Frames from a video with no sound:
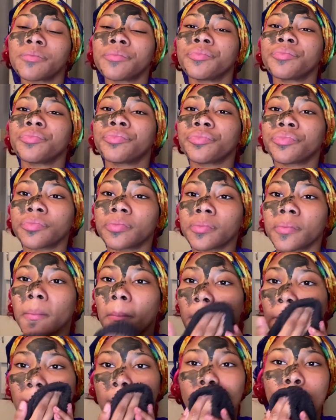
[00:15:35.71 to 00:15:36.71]
It says
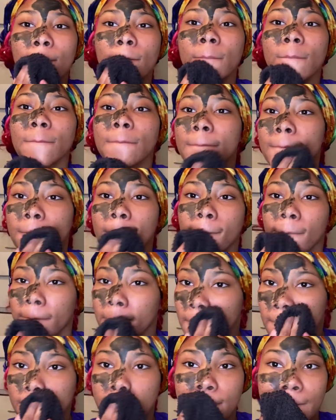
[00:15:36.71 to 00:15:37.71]
10 minutes, but
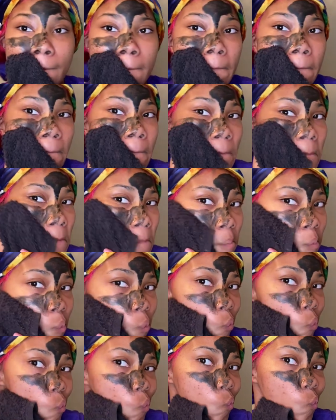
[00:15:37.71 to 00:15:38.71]
I make sure that my
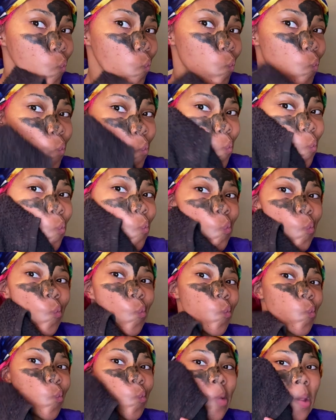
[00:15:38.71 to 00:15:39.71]
mask is dry,
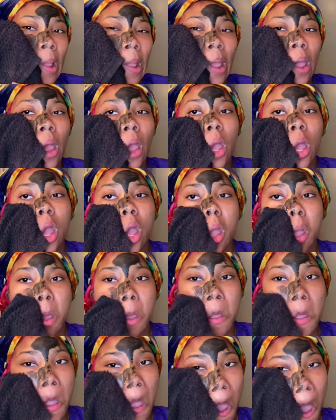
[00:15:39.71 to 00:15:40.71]
so
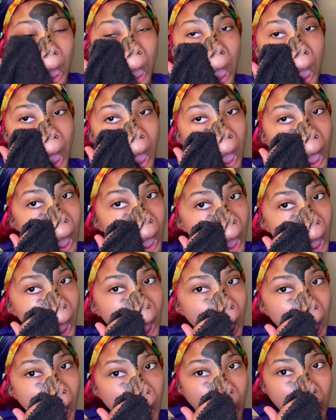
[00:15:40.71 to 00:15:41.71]
um,
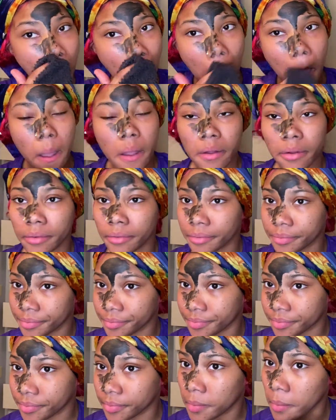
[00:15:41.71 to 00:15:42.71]
I know the
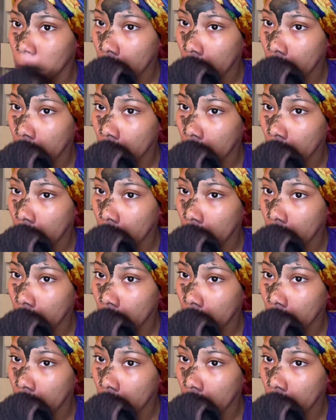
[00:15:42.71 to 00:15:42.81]
mask